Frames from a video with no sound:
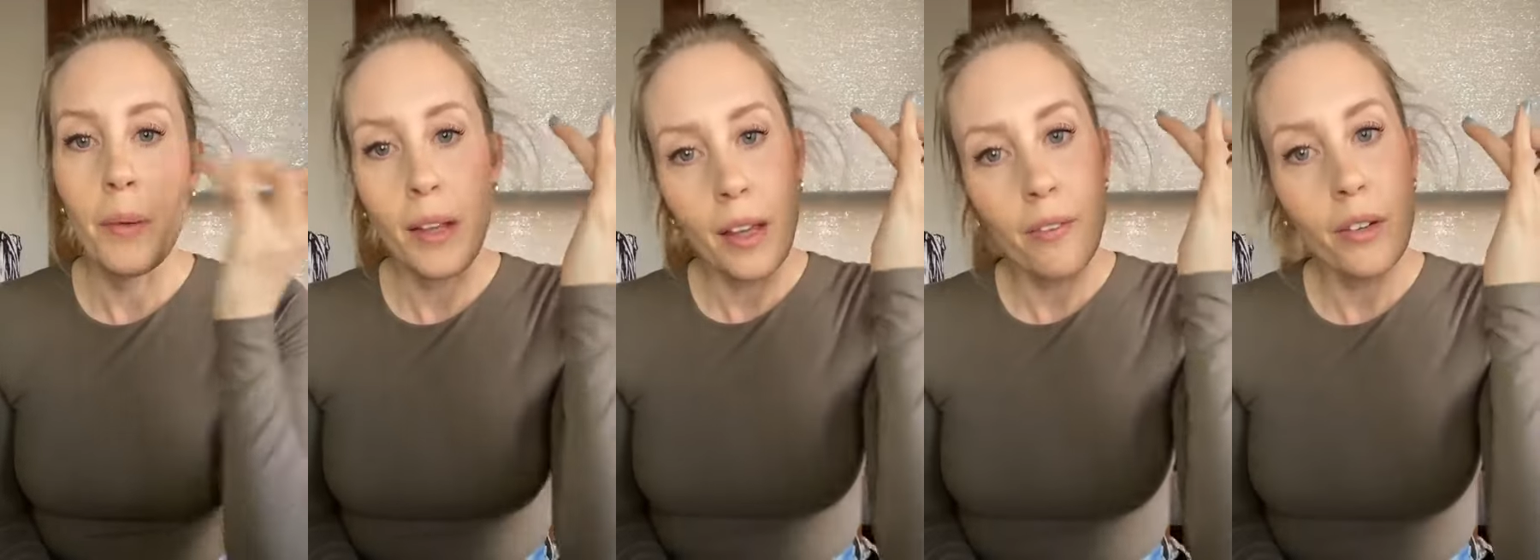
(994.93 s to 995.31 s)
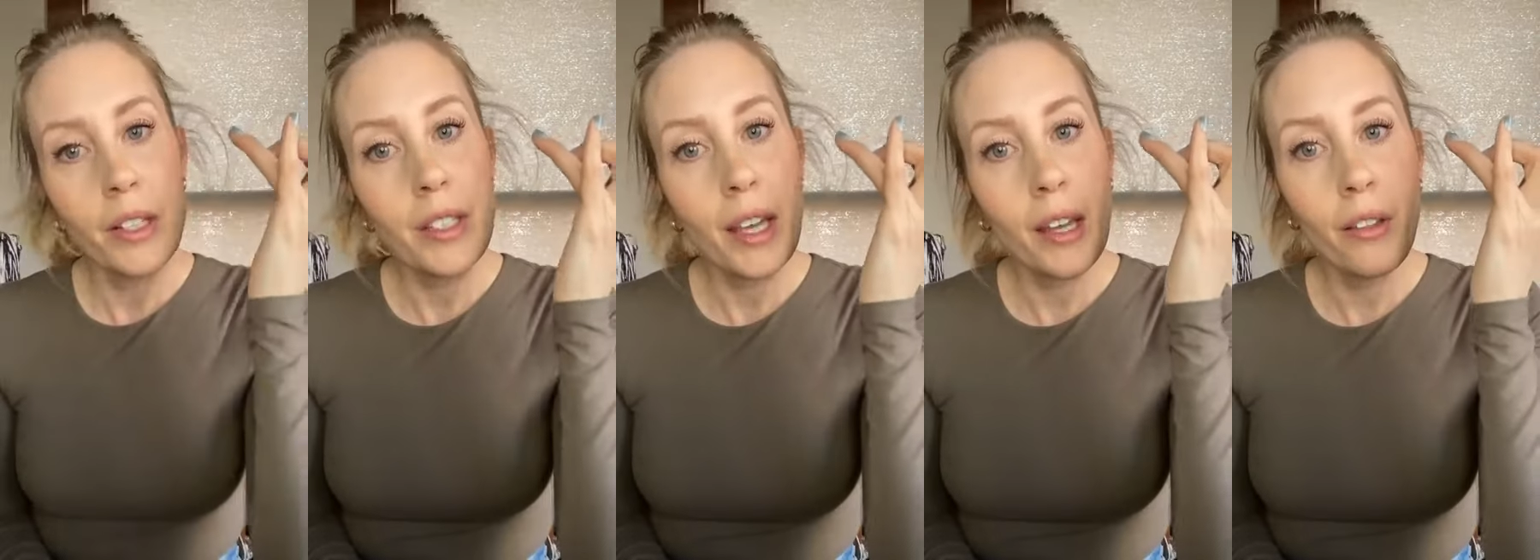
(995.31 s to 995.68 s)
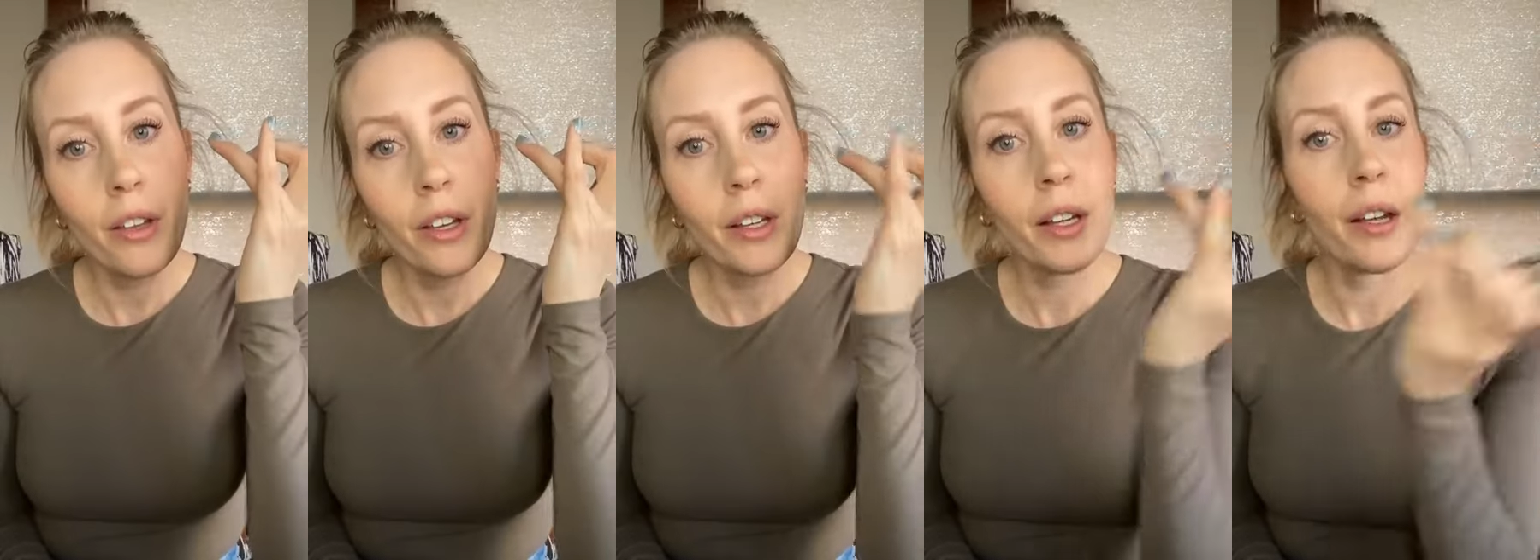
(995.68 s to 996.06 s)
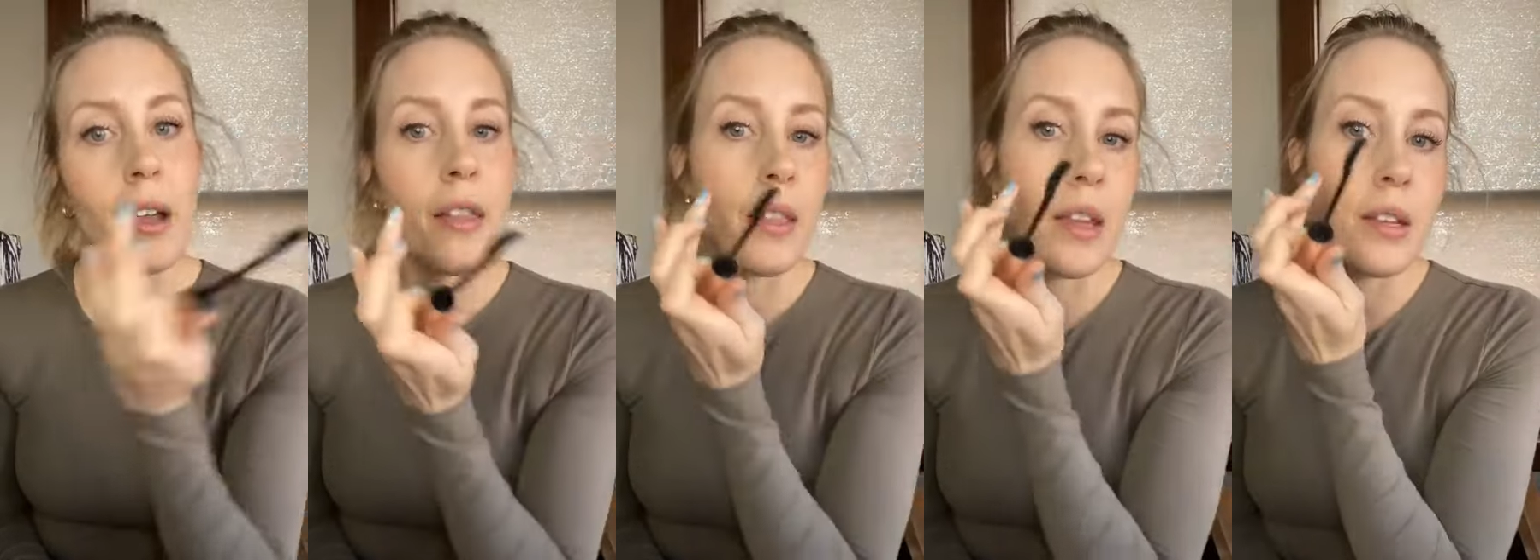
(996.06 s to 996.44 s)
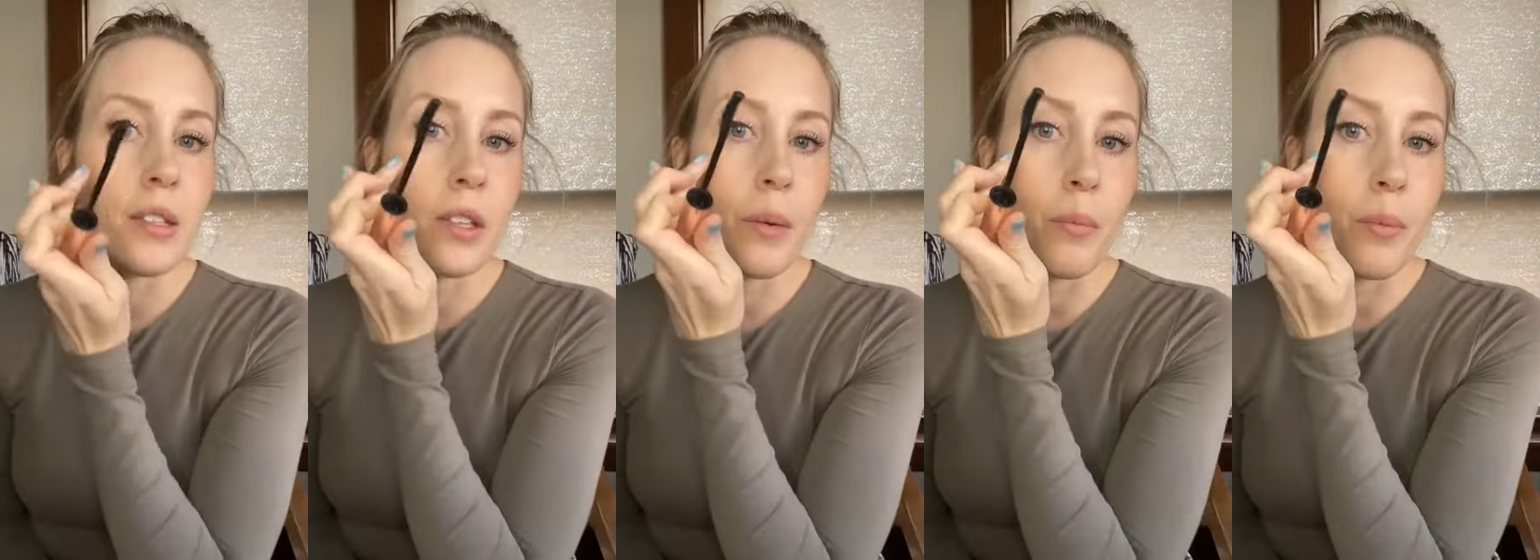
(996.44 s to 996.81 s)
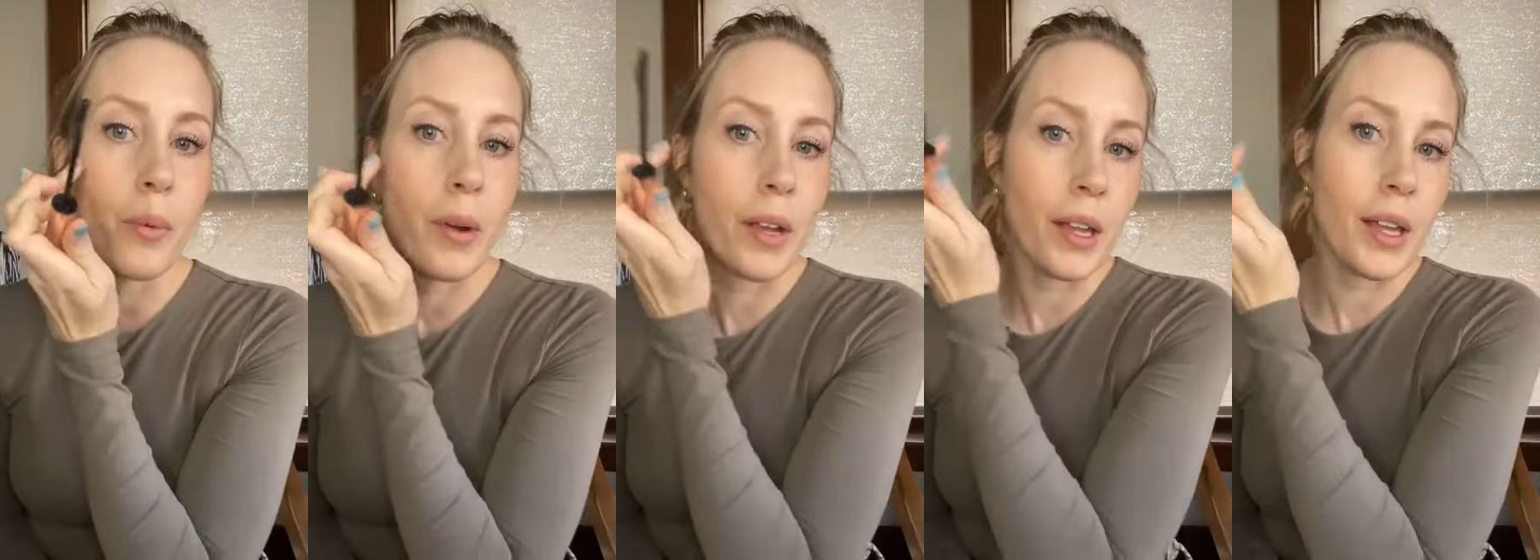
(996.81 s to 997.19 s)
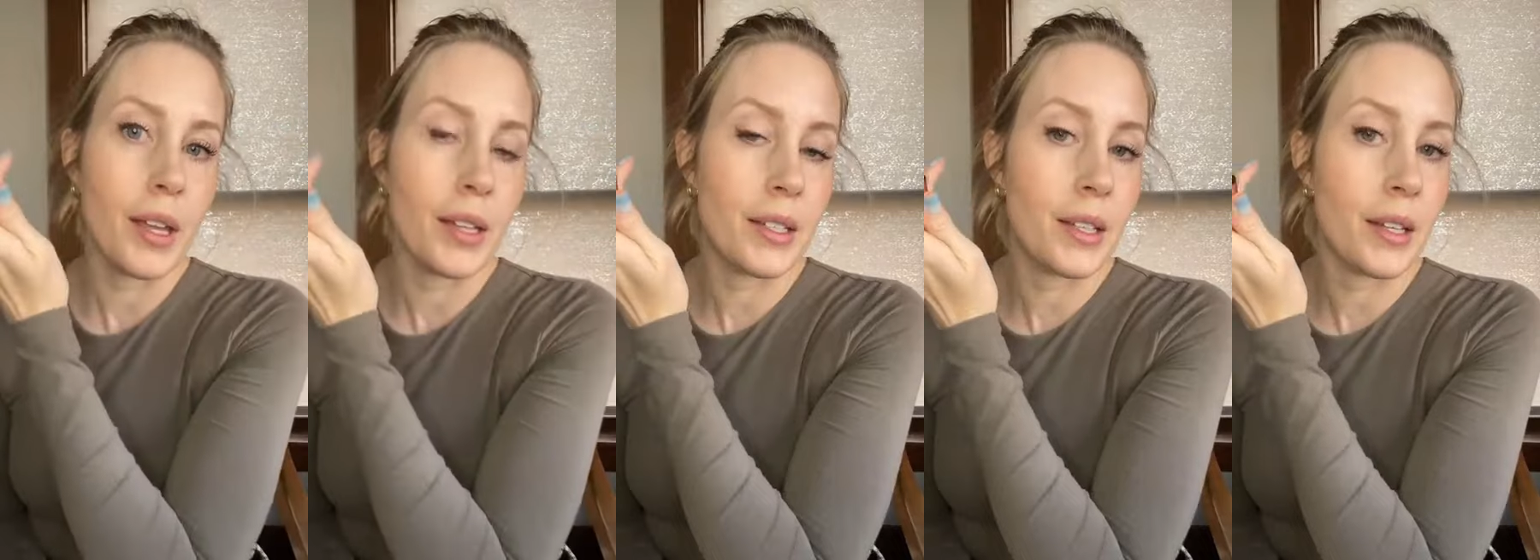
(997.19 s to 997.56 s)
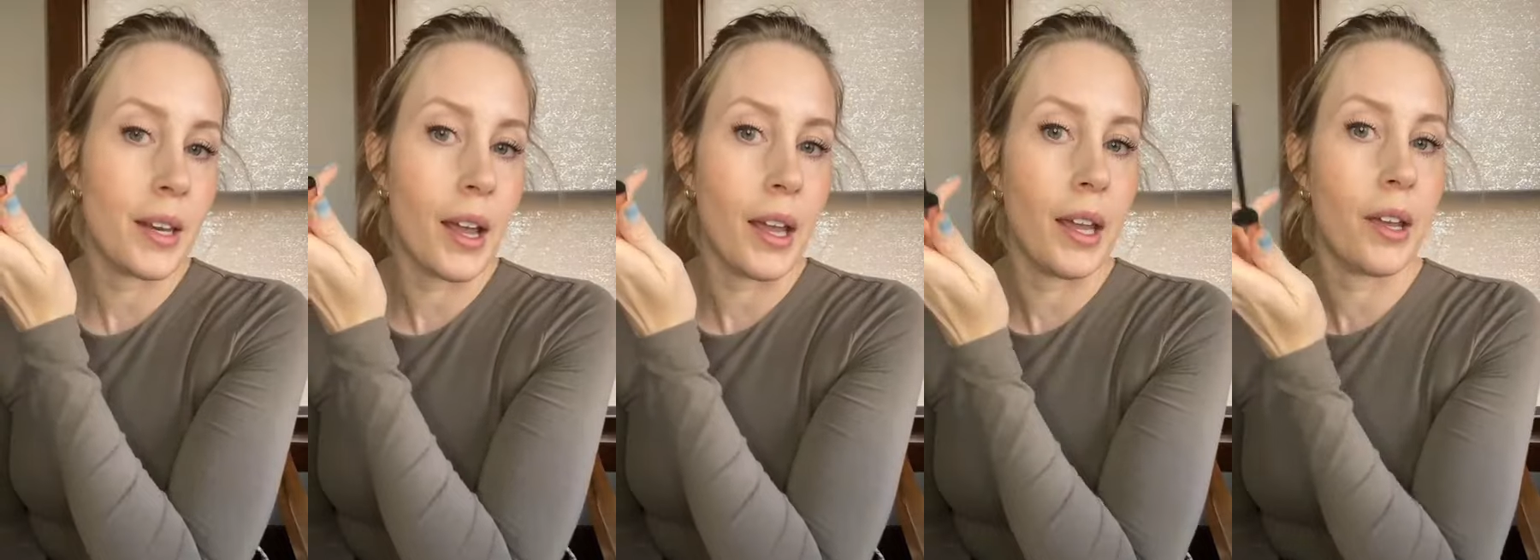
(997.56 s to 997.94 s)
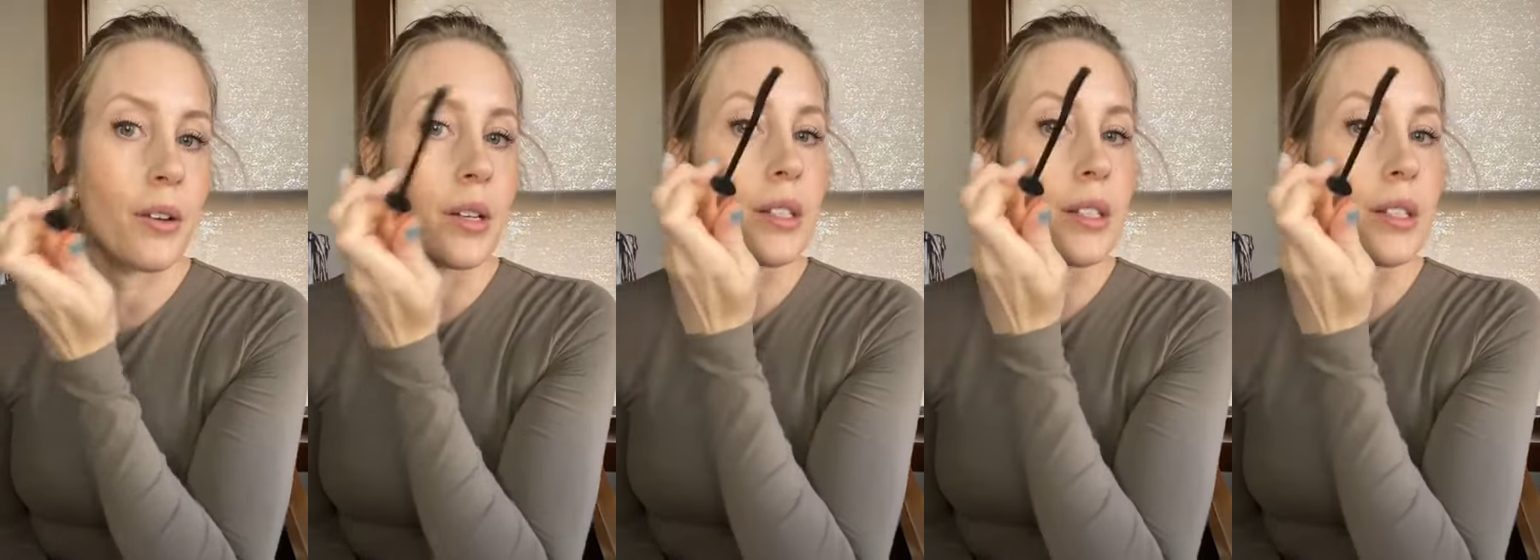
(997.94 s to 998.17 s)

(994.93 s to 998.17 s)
my everyday look, and then to bring it into night,